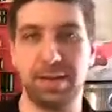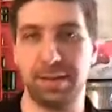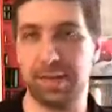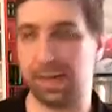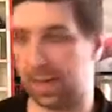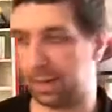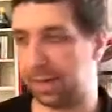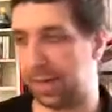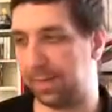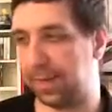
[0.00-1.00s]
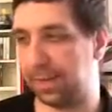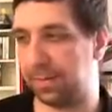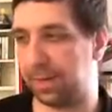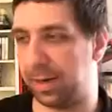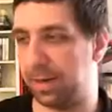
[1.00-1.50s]
So now I actually have the other
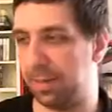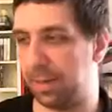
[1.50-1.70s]
one.